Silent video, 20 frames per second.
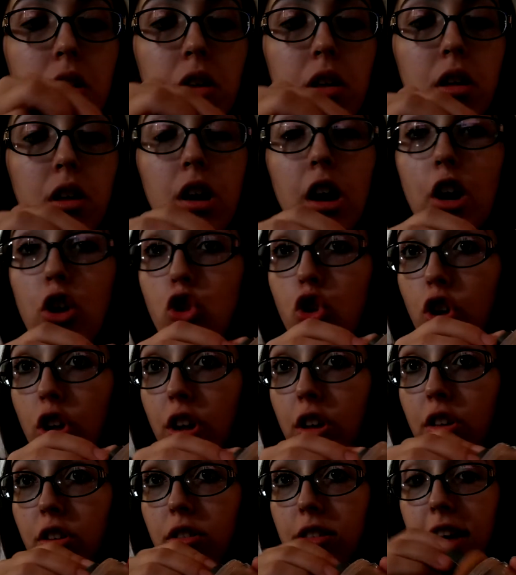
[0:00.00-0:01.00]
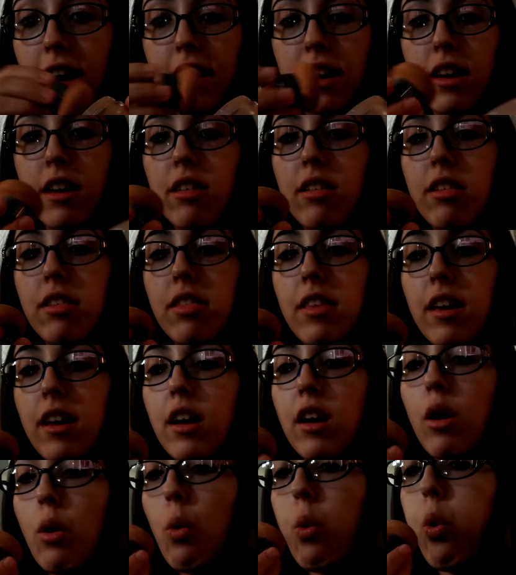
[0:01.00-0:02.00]
I shouldn't do that because the,
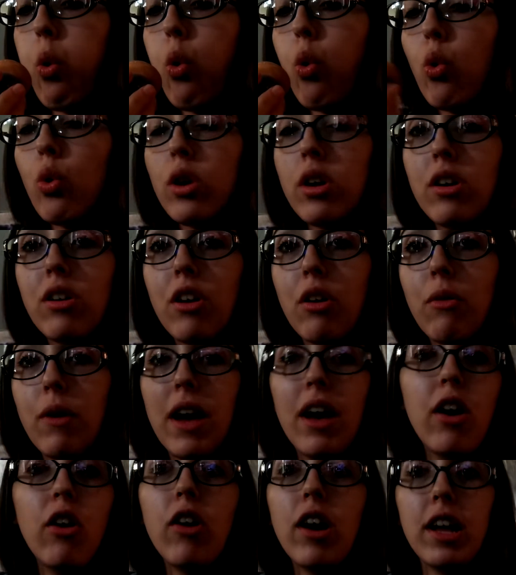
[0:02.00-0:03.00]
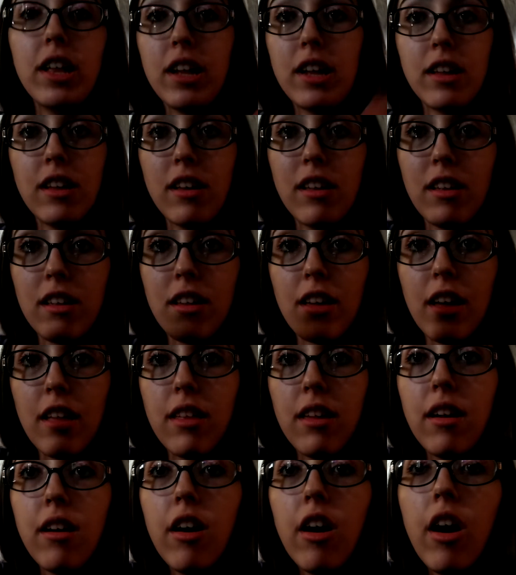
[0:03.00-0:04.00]
you know what. Oh, and I did.
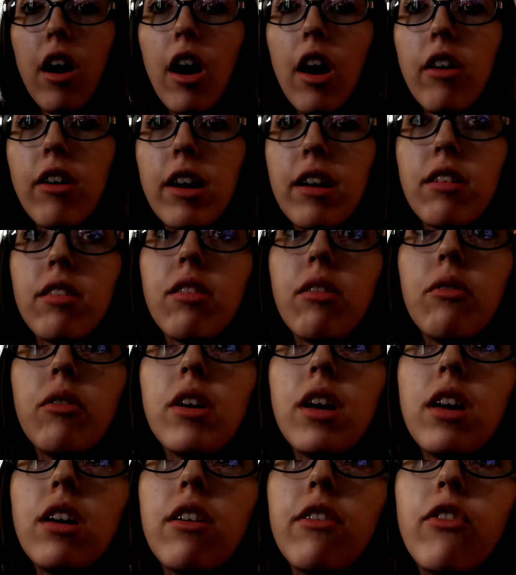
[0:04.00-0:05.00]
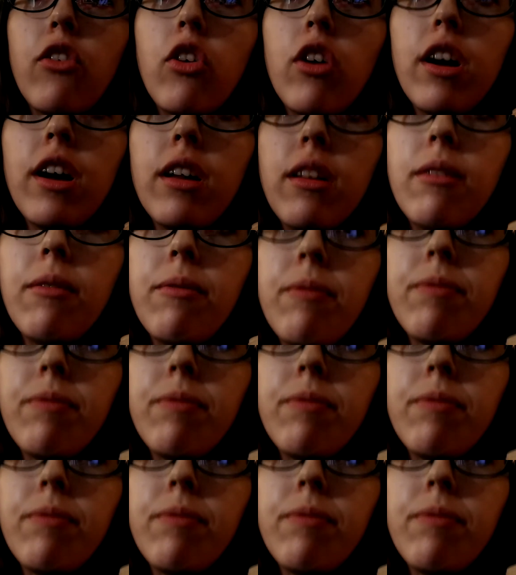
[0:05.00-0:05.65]
All right, so we'll get your forehead.